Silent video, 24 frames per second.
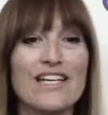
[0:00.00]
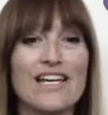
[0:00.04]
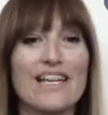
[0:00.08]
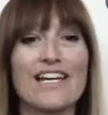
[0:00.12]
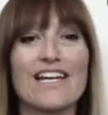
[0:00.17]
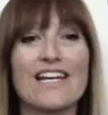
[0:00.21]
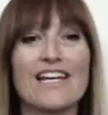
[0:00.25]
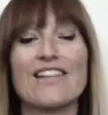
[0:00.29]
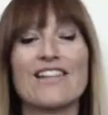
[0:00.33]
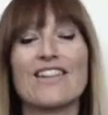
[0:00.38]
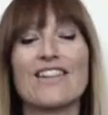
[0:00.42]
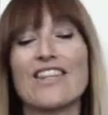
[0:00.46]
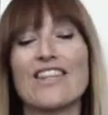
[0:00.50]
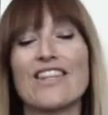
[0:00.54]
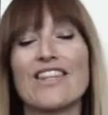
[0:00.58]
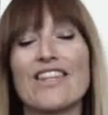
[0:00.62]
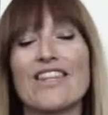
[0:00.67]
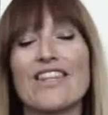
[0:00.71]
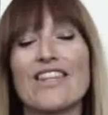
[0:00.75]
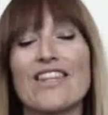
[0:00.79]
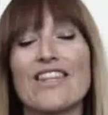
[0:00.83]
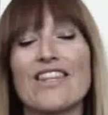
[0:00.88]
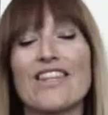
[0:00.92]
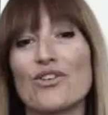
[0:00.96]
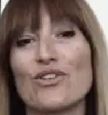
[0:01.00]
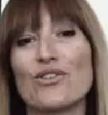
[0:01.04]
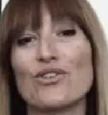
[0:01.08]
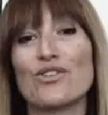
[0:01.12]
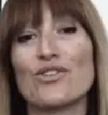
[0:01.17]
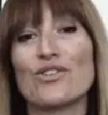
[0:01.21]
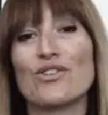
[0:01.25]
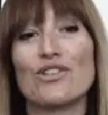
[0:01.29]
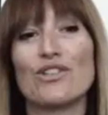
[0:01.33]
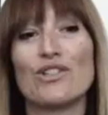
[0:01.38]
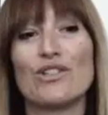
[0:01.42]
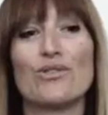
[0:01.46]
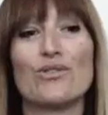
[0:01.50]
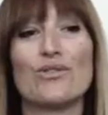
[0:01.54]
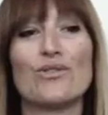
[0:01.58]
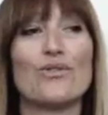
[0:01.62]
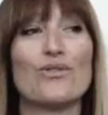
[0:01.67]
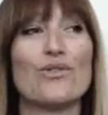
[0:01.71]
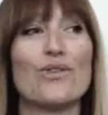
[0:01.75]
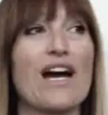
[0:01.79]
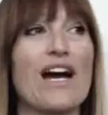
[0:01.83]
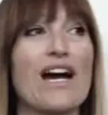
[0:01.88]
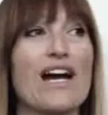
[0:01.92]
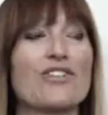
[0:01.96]
And thank you to those of you
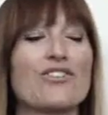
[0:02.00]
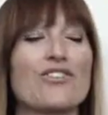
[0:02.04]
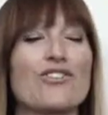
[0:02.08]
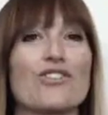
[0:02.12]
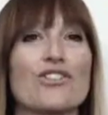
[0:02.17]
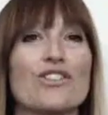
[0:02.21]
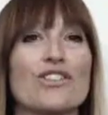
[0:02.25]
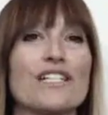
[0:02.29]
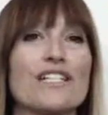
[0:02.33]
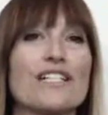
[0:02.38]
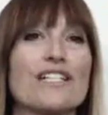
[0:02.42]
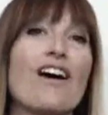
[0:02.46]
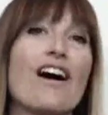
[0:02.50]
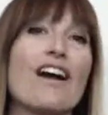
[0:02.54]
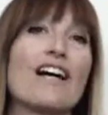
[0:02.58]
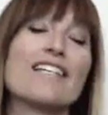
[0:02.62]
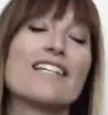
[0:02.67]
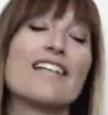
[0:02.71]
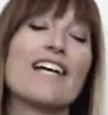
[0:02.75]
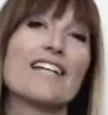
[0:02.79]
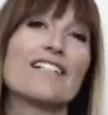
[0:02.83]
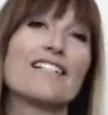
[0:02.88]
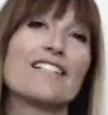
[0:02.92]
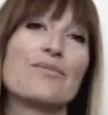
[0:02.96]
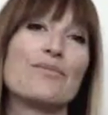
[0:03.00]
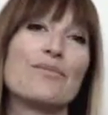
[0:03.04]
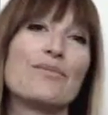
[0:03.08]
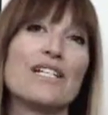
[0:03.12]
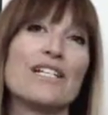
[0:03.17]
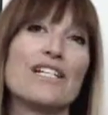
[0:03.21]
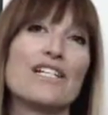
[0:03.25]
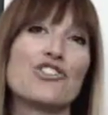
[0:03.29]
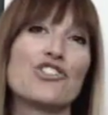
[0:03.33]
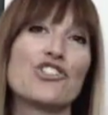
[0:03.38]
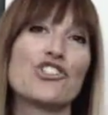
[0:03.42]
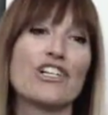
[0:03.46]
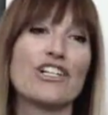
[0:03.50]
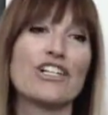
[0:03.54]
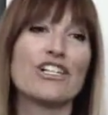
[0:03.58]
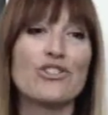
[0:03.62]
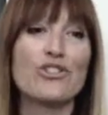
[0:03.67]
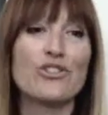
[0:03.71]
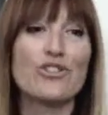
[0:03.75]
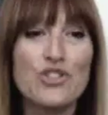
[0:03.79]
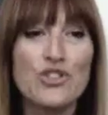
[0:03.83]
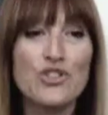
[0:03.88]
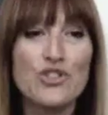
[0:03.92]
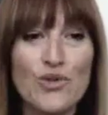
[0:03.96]
who actually contacted me and
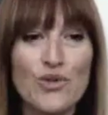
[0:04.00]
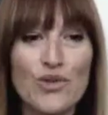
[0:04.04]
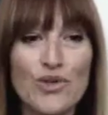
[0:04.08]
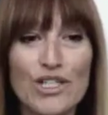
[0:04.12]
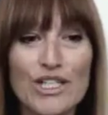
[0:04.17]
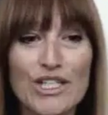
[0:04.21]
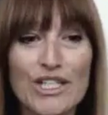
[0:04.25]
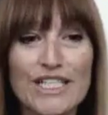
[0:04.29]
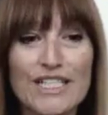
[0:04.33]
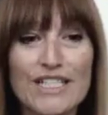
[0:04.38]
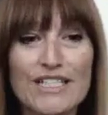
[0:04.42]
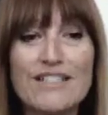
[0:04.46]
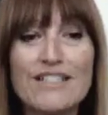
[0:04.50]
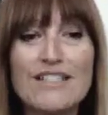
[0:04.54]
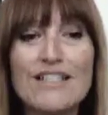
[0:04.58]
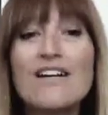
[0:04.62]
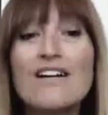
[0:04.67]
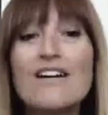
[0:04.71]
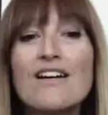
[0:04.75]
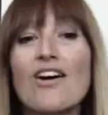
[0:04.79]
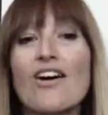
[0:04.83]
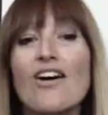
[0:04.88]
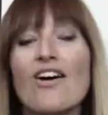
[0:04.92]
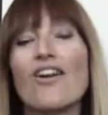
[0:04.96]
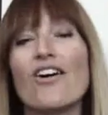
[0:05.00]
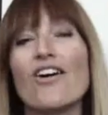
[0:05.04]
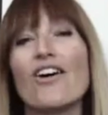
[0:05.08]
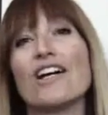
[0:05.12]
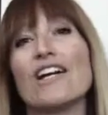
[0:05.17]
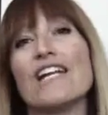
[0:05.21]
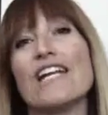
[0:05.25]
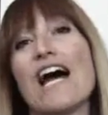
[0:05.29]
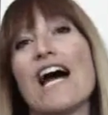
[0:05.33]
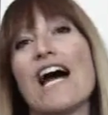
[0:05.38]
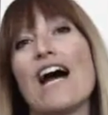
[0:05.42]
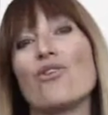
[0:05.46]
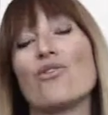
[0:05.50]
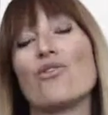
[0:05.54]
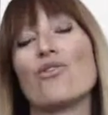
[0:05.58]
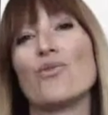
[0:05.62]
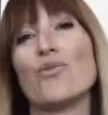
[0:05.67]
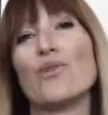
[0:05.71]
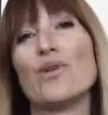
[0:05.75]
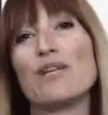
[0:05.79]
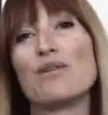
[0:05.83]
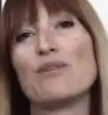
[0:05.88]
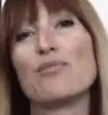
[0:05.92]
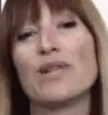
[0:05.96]
shared your stories on how the
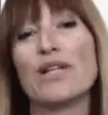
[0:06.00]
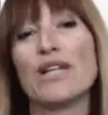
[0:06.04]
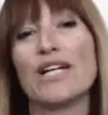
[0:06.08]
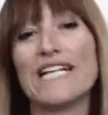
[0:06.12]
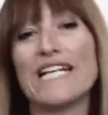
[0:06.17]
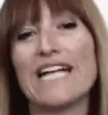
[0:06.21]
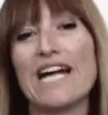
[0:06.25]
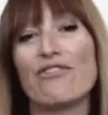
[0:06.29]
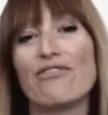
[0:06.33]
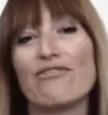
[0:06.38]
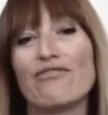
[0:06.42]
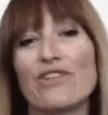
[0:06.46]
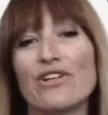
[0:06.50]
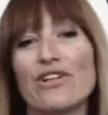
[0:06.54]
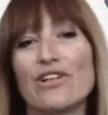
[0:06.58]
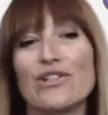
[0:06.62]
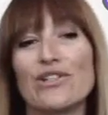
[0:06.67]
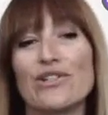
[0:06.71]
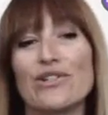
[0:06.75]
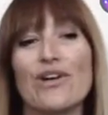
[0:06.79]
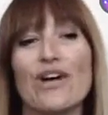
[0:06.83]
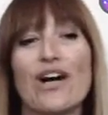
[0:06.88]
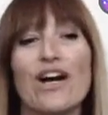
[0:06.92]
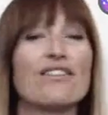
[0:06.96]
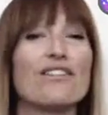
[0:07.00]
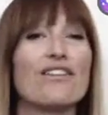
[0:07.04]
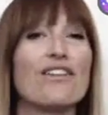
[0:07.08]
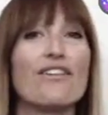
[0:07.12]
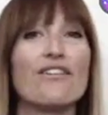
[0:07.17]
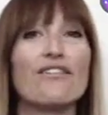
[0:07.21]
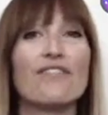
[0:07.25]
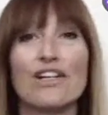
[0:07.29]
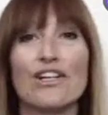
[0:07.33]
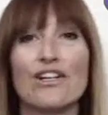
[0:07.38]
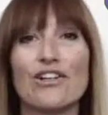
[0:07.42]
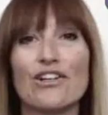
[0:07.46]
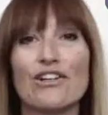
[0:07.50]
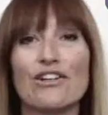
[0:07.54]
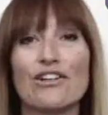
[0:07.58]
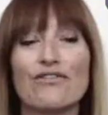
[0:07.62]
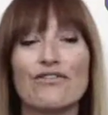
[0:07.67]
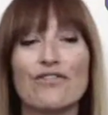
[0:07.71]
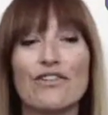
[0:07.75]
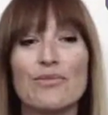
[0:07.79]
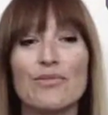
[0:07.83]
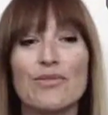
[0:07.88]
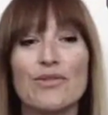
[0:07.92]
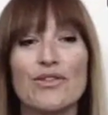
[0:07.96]
week played out for you. I love hearing
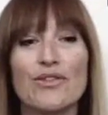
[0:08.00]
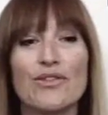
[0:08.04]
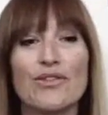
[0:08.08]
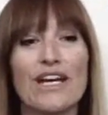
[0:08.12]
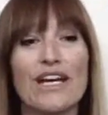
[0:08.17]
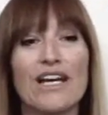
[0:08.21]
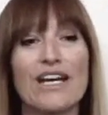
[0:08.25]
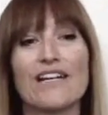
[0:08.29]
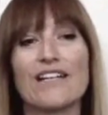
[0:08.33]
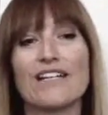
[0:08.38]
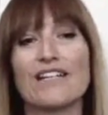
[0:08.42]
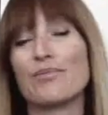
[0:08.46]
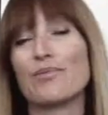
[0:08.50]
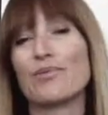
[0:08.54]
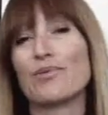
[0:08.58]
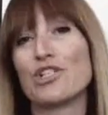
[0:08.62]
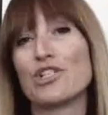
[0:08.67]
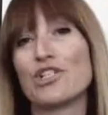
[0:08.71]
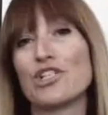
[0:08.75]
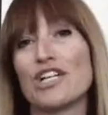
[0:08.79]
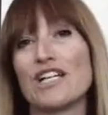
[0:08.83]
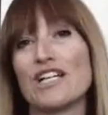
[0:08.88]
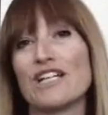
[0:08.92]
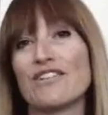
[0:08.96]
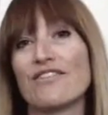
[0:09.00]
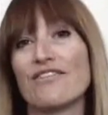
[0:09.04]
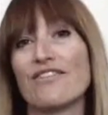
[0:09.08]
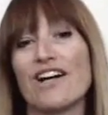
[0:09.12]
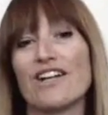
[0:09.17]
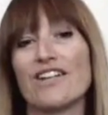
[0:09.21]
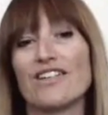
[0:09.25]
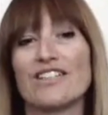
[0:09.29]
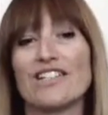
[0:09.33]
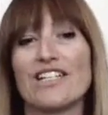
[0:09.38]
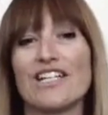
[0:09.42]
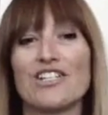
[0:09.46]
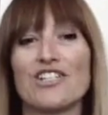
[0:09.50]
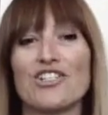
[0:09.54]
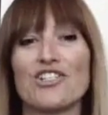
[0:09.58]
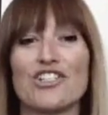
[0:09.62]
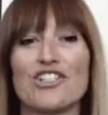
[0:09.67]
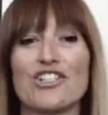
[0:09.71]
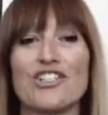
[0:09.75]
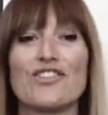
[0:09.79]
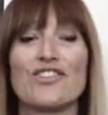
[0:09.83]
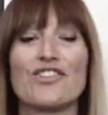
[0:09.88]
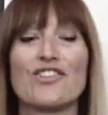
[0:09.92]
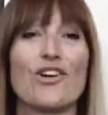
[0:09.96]
from you and appreciate the
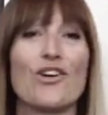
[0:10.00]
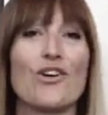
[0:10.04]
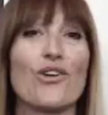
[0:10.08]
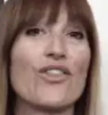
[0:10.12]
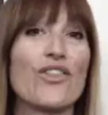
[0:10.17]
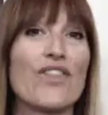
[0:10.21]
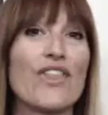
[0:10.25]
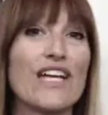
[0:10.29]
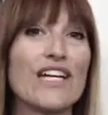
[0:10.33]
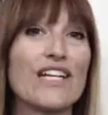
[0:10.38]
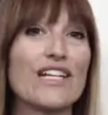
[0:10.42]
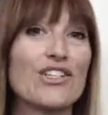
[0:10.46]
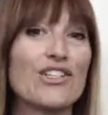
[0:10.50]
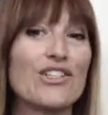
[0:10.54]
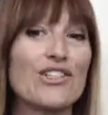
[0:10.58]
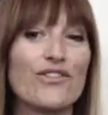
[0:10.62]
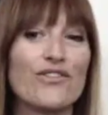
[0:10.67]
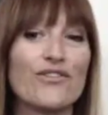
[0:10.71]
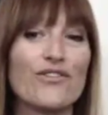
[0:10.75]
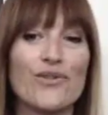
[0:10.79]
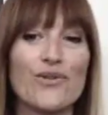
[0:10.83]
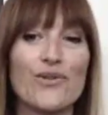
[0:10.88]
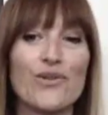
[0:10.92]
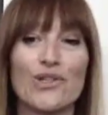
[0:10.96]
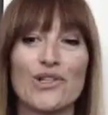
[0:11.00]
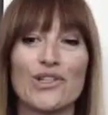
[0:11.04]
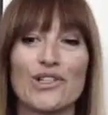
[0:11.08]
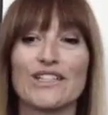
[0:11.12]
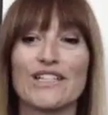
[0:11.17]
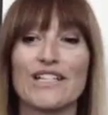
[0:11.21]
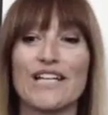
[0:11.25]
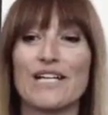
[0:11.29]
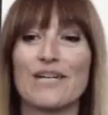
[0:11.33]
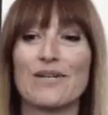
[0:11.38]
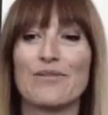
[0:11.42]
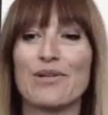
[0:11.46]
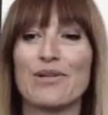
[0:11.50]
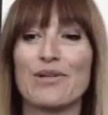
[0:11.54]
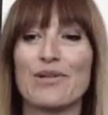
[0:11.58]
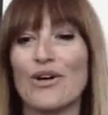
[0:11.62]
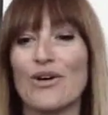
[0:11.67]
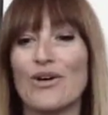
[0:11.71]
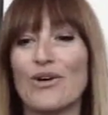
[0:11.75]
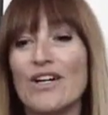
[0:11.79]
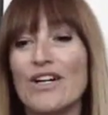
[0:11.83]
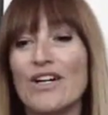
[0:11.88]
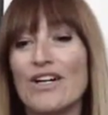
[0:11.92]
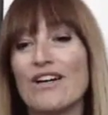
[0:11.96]
validation. So thank you for letting me
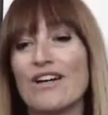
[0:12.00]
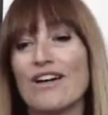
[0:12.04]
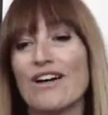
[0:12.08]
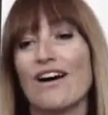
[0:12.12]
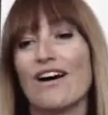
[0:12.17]
know.